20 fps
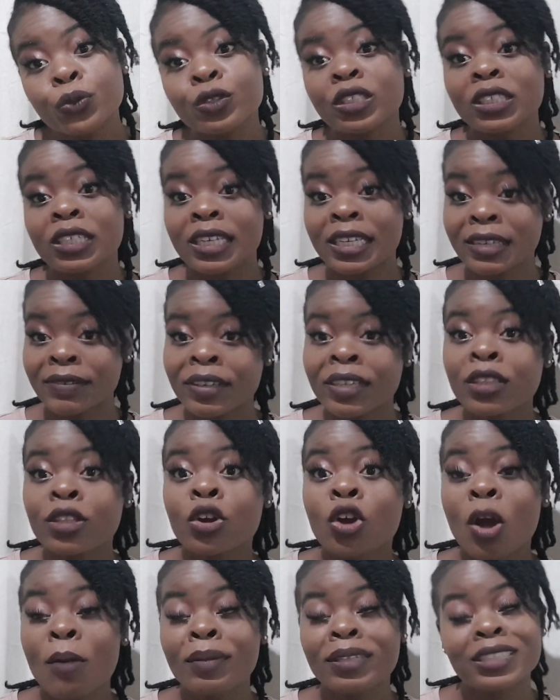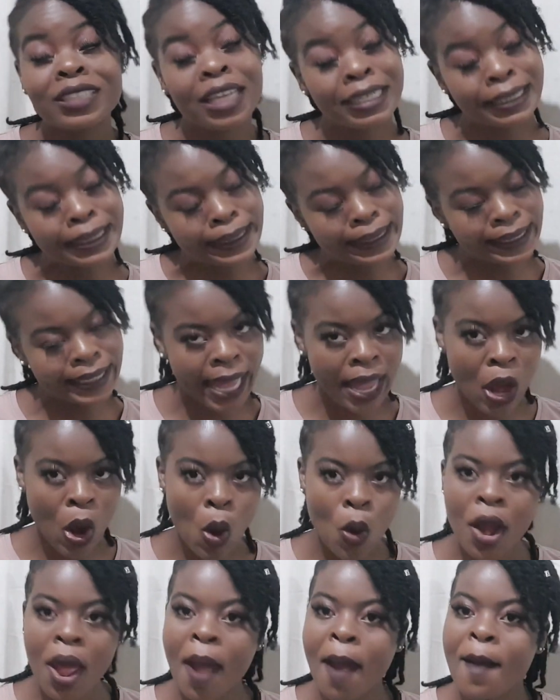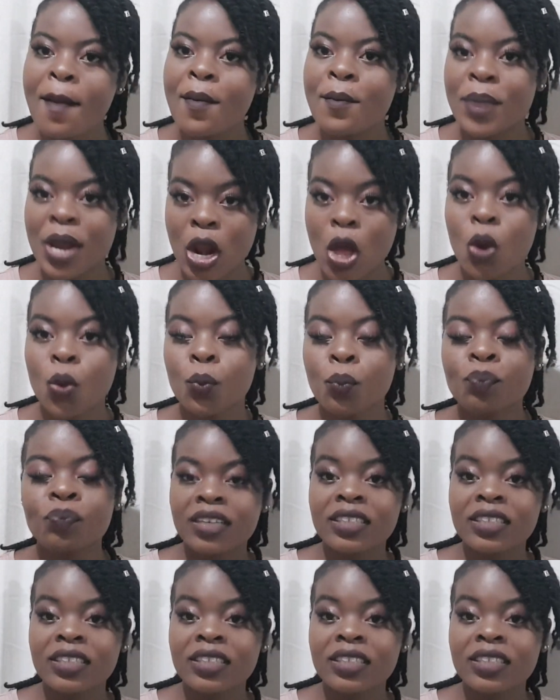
Just leave it in the comments down below.